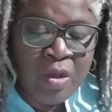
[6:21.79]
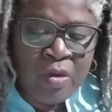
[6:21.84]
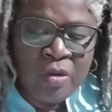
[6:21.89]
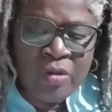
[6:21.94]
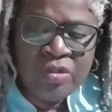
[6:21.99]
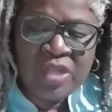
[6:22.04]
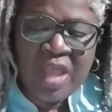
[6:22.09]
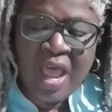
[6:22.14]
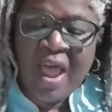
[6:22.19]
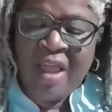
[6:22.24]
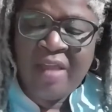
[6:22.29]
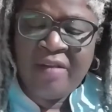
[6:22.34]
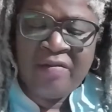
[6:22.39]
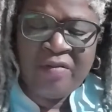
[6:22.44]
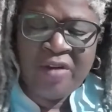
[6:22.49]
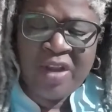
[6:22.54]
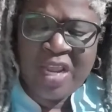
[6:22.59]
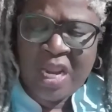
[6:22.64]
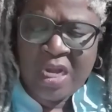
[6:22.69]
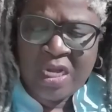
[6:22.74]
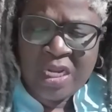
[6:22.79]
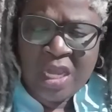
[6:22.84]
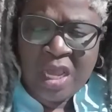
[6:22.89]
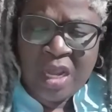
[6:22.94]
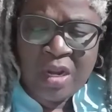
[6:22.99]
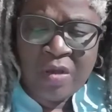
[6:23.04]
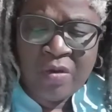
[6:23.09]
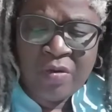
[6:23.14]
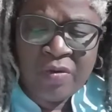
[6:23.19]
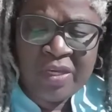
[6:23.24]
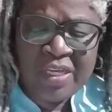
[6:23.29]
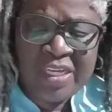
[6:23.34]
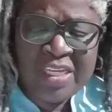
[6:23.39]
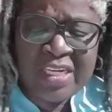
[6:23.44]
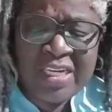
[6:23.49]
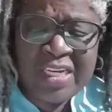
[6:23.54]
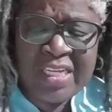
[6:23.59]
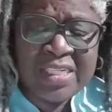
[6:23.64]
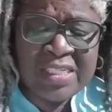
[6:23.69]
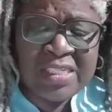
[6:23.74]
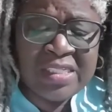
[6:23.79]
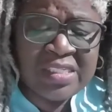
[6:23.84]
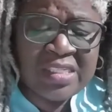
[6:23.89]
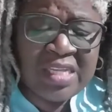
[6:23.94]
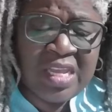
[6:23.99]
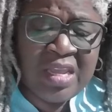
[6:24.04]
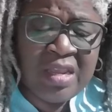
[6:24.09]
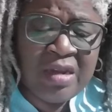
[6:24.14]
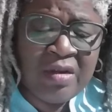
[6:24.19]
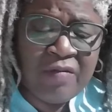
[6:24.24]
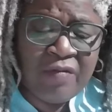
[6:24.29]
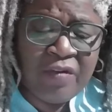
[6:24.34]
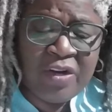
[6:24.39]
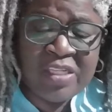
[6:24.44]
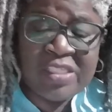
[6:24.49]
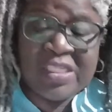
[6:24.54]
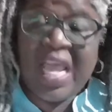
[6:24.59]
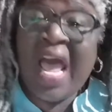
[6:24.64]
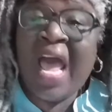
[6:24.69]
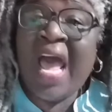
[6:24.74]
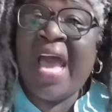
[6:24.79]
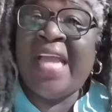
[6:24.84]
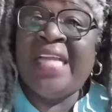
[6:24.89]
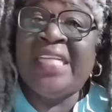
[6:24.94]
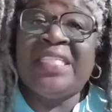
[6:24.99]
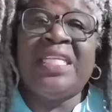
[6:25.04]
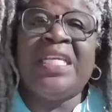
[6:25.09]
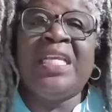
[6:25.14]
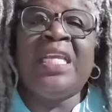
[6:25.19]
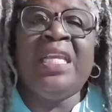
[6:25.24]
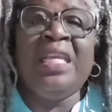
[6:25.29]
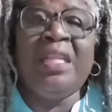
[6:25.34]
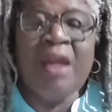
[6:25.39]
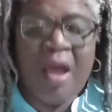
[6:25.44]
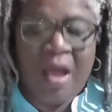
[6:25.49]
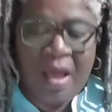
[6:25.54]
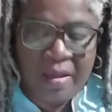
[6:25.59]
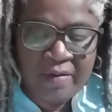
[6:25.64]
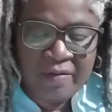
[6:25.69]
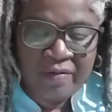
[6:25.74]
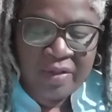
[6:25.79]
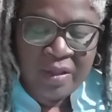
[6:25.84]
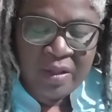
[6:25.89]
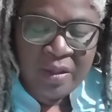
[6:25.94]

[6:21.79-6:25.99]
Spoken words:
whose ivory and yellow it is sin for his eye to eat of.